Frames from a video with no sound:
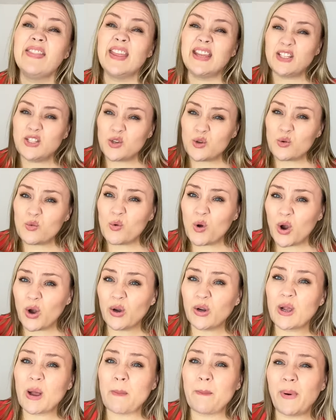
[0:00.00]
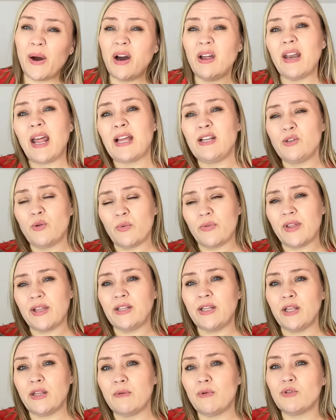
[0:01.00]
they do work, but I don't think
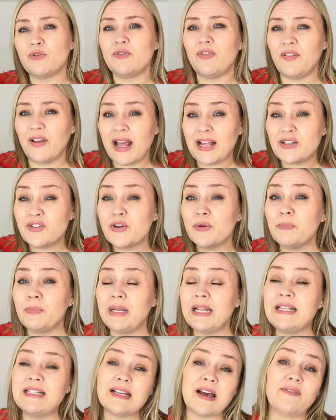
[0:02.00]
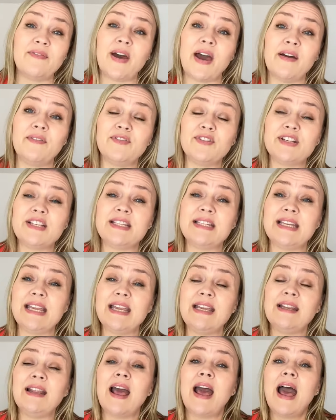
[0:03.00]
they're the most flattering pleats I've ever
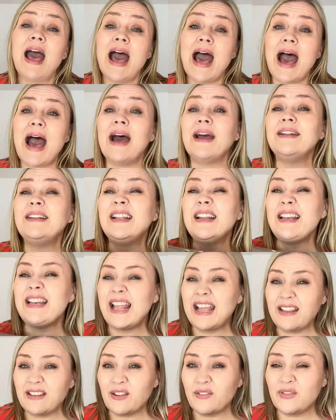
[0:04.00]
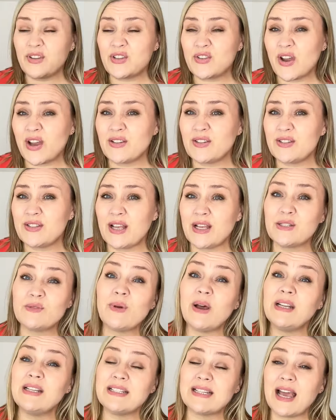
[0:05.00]
seen. And the length of the trousers as
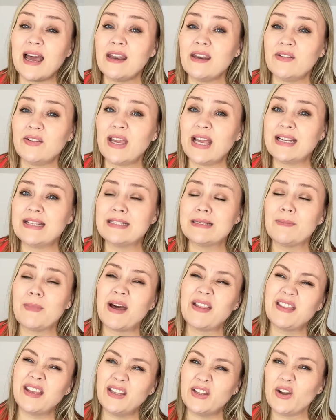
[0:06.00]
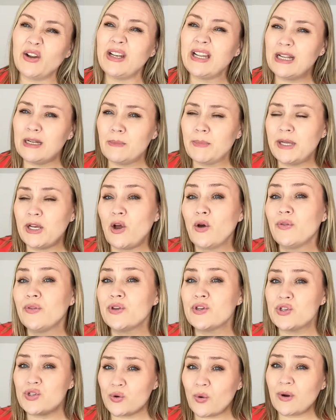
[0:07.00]
well is kind of against them. I think they're a little bit on the
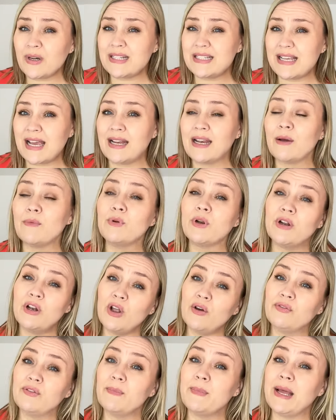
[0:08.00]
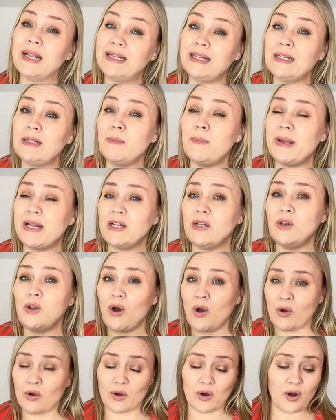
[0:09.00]
short side. I would have loved them a little bit
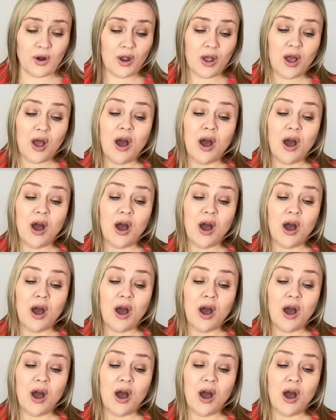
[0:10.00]
longer.